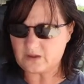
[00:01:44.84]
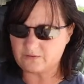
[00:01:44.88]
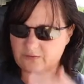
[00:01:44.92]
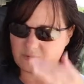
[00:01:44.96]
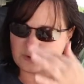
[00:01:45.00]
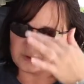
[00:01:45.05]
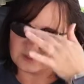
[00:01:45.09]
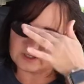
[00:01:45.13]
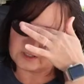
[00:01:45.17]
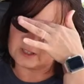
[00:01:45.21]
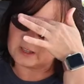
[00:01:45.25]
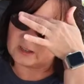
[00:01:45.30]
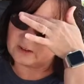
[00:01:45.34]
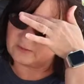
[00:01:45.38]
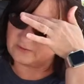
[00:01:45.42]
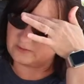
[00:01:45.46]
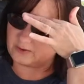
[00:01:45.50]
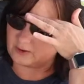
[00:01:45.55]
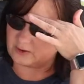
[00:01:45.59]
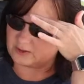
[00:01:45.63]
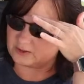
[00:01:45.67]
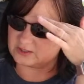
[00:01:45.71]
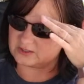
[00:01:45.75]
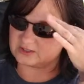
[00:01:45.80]
First thing
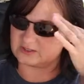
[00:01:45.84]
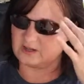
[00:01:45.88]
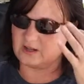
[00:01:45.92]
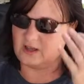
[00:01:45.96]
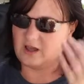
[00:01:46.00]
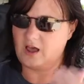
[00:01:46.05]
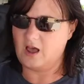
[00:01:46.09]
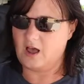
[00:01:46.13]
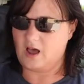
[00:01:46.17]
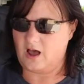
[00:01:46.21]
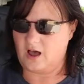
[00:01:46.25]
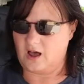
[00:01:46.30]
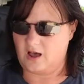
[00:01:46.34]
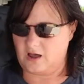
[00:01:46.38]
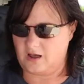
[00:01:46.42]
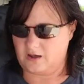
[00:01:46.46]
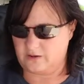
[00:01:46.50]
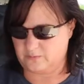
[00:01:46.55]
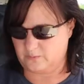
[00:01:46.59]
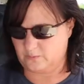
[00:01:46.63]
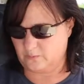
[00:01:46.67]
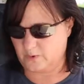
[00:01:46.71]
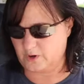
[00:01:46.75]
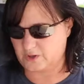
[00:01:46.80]
first,
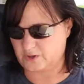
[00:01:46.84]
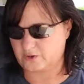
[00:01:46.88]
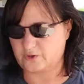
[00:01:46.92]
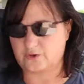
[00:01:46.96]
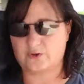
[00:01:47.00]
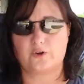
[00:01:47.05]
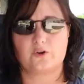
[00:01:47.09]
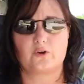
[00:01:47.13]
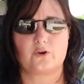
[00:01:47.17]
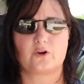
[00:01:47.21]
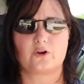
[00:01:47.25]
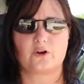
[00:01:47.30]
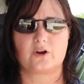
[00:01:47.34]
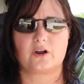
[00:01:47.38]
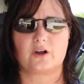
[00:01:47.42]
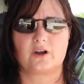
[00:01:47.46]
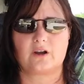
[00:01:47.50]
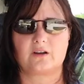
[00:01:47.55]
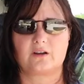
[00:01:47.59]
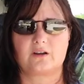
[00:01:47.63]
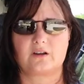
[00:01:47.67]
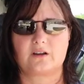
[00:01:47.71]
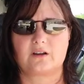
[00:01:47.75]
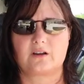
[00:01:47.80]
um, whether you're
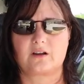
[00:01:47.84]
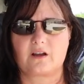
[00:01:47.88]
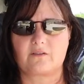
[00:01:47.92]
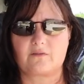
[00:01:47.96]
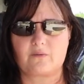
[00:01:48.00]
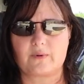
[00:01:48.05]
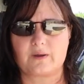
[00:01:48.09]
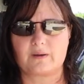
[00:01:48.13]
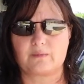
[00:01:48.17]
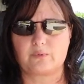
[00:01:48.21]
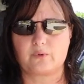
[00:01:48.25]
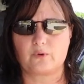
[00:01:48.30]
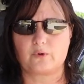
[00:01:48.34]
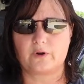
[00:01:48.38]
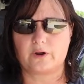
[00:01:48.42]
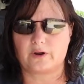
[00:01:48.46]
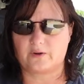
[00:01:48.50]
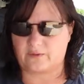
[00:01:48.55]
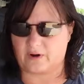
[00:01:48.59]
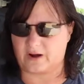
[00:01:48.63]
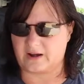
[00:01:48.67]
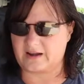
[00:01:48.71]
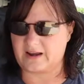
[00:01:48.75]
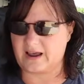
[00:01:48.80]
a government
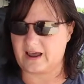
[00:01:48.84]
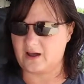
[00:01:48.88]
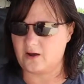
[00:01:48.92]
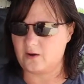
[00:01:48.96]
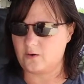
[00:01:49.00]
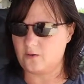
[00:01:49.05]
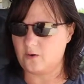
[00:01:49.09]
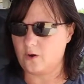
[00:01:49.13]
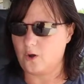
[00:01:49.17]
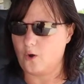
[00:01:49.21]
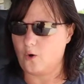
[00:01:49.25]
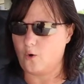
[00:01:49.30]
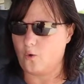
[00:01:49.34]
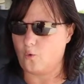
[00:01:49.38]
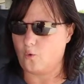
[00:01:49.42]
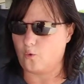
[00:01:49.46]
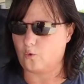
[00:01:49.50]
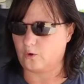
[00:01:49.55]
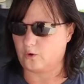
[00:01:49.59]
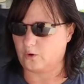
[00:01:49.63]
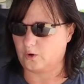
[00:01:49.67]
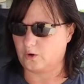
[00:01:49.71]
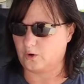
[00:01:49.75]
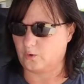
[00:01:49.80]
employee right now
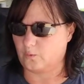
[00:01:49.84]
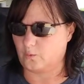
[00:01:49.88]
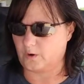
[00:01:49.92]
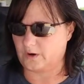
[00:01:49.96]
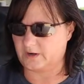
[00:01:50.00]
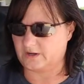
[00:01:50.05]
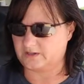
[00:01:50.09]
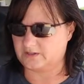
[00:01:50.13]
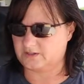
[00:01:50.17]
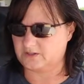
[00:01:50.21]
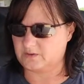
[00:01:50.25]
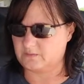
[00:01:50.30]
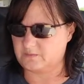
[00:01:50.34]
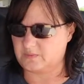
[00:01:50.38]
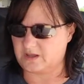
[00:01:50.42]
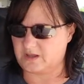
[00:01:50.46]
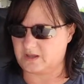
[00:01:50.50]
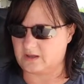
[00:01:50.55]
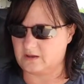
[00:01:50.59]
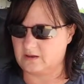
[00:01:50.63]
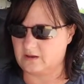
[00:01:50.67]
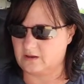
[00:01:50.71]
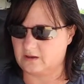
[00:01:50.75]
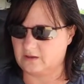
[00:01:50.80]
or you're wanting to
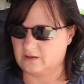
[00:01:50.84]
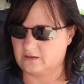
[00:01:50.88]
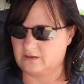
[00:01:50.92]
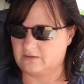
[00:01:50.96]
be,